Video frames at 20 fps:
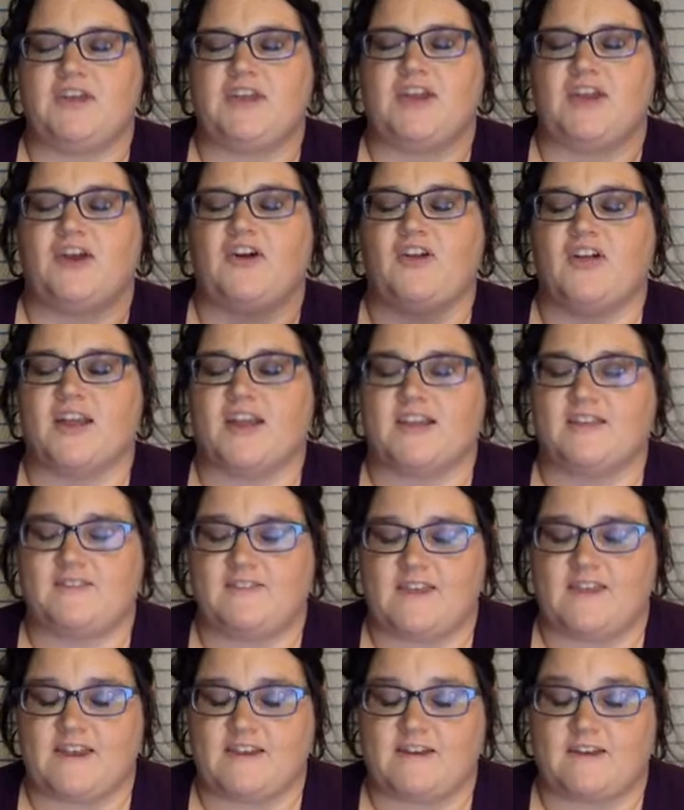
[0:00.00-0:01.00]
and all I could
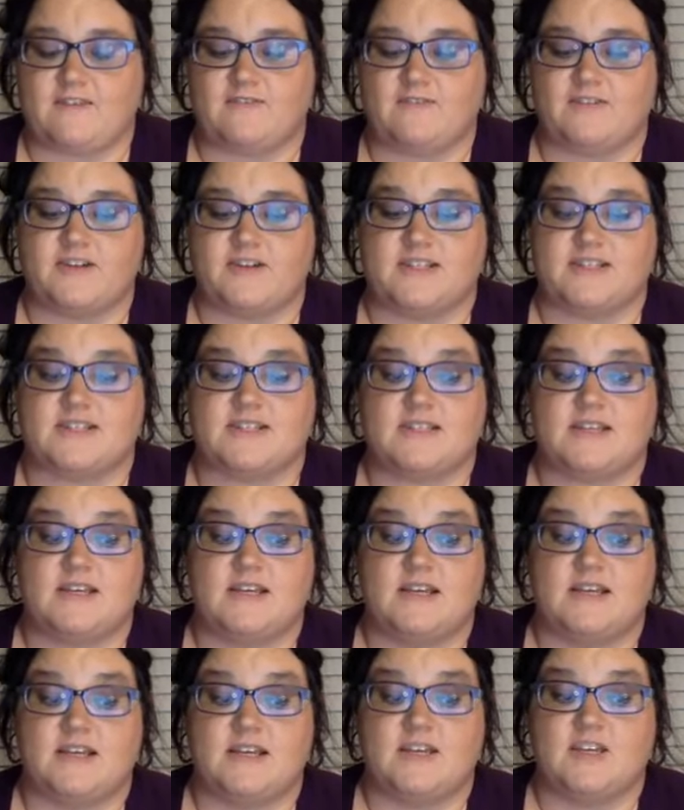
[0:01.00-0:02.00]
think of was
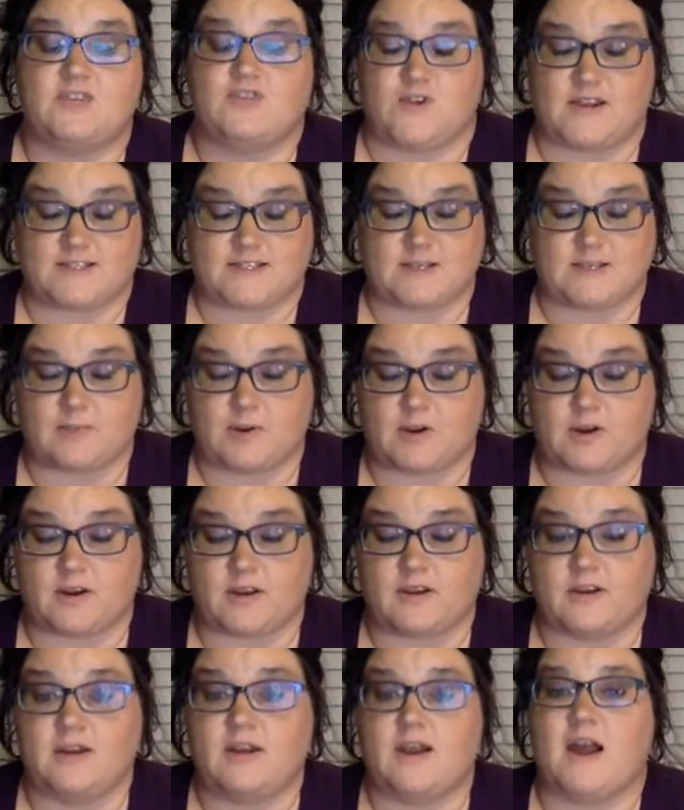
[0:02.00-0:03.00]
Jurassic Park.